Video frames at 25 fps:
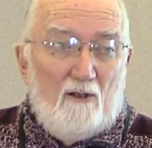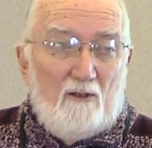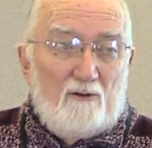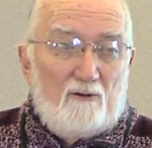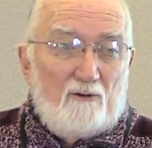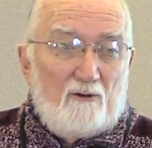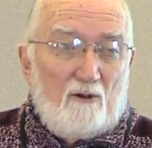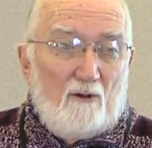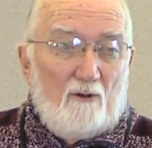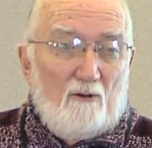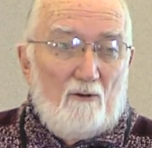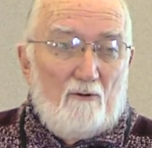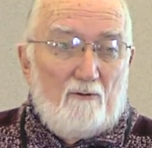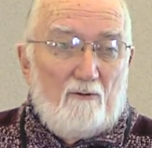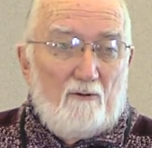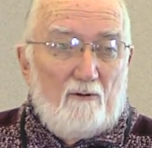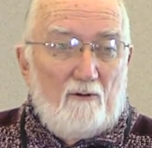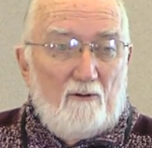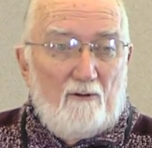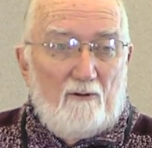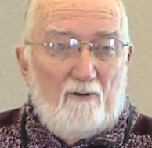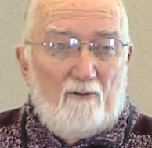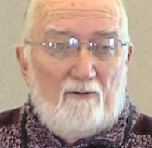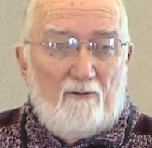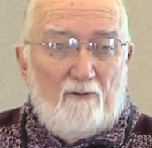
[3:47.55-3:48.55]
So
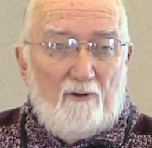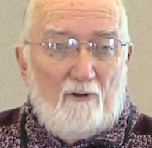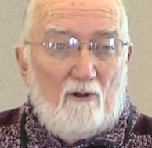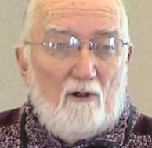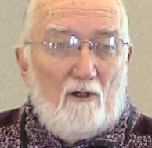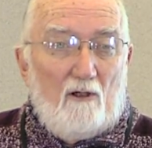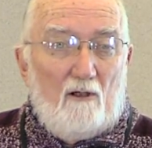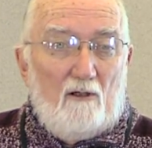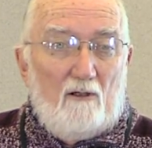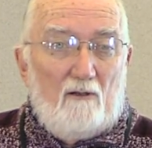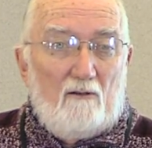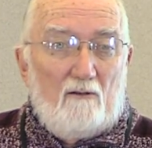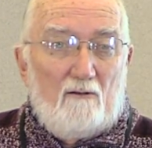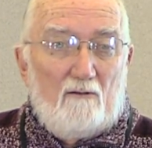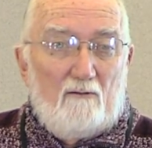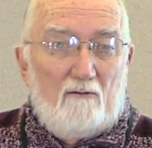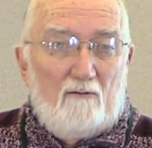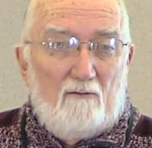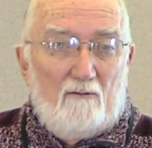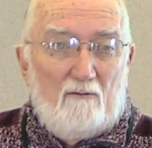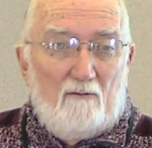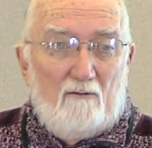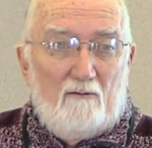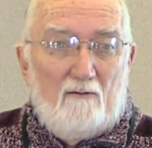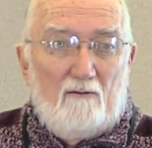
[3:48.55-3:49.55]
they're
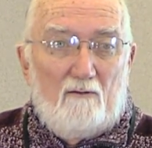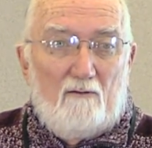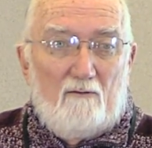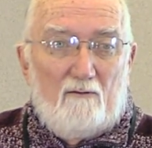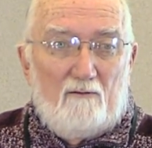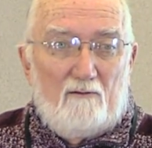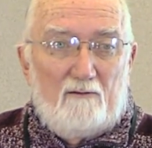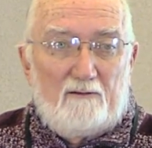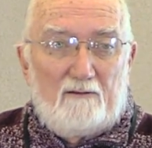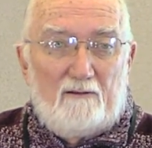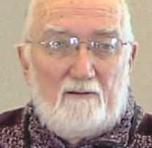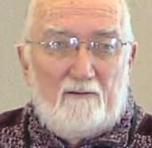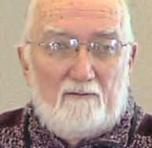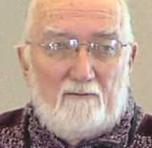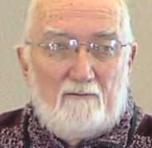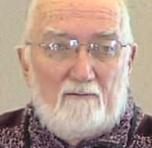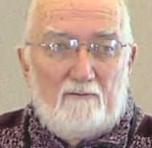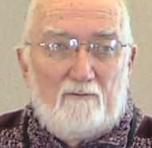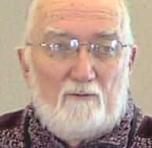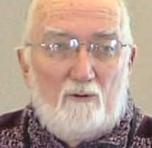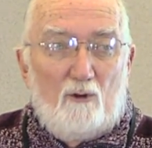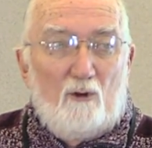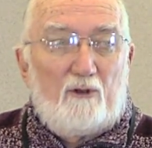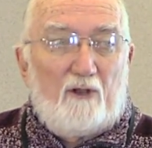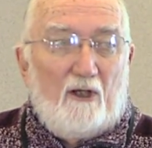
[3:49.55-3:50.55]
all
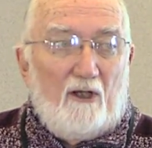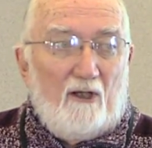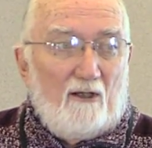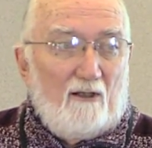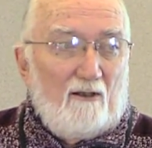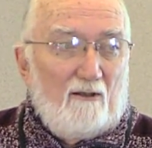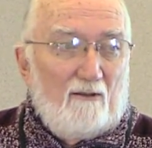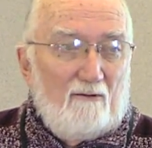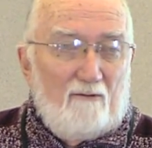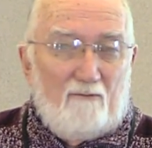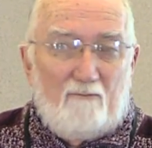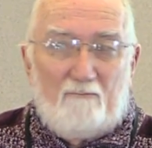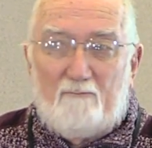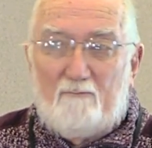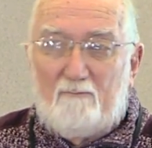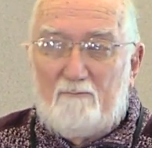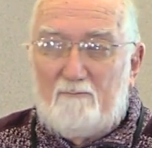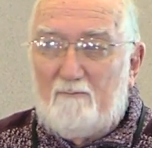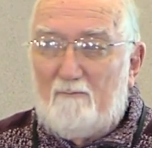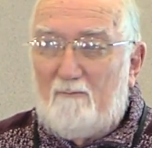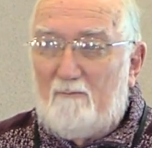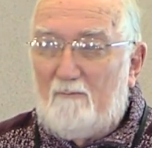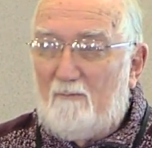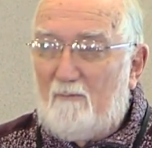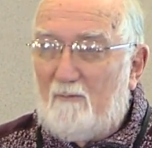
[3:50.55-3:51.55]
looking
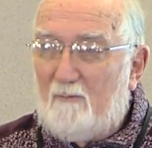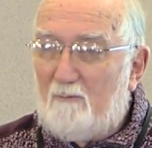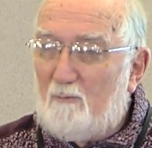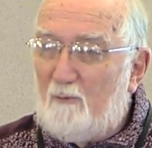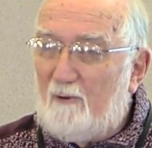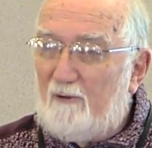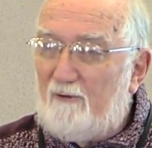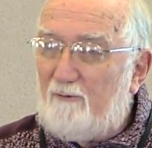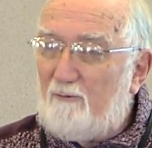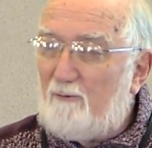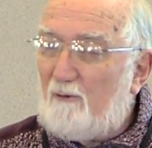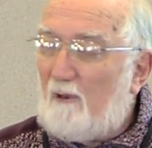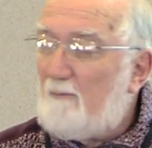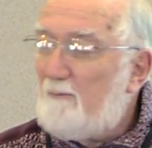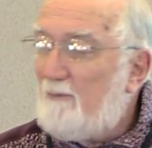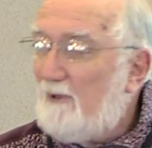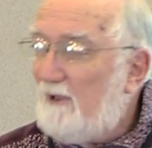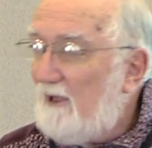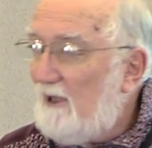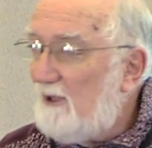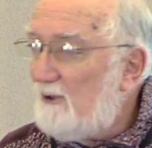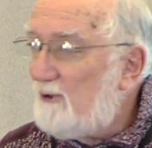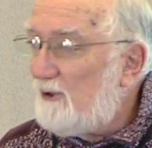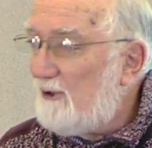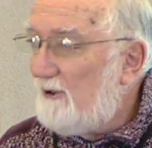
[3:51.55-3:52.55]
with
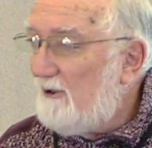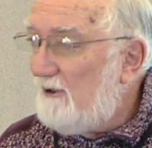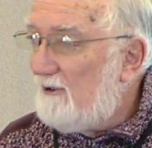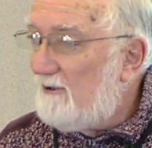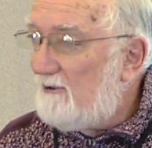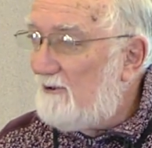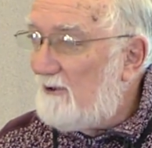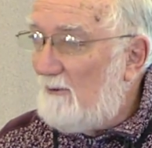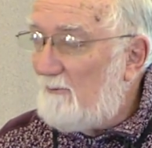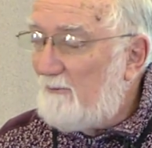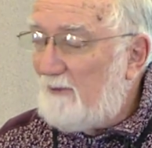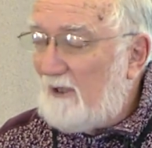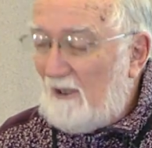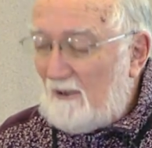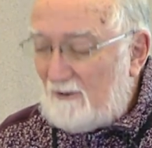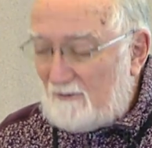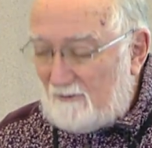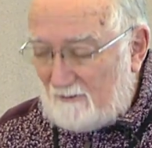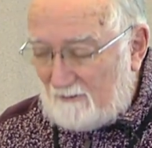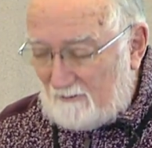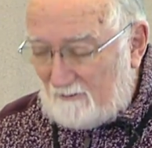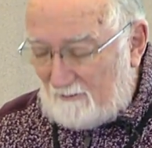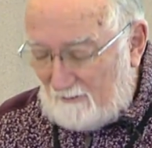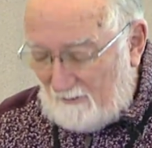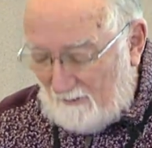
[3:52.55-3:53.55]
trepidation in some
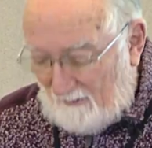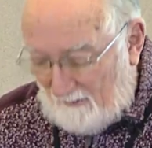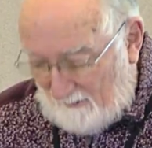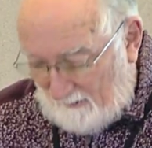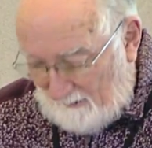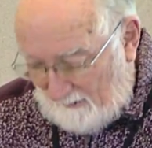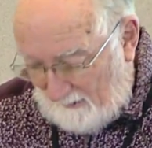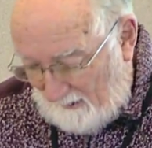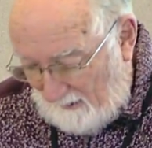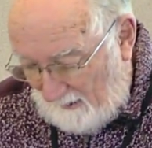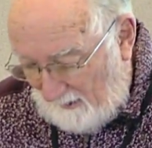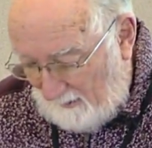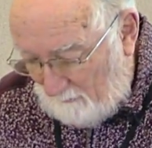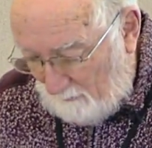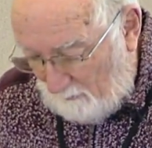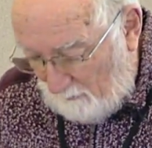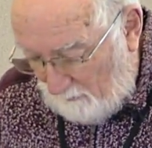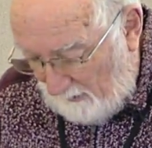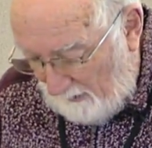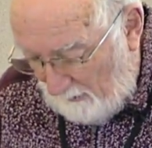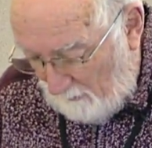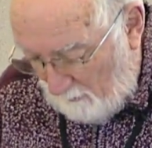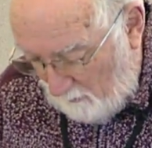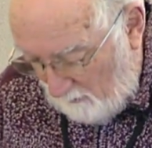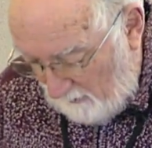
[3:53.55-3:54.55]
cases
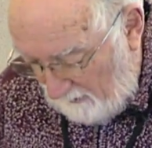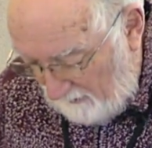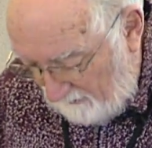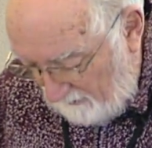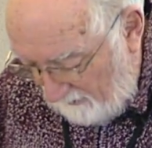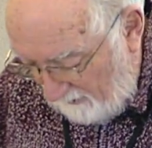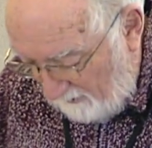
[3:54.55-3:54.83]
at what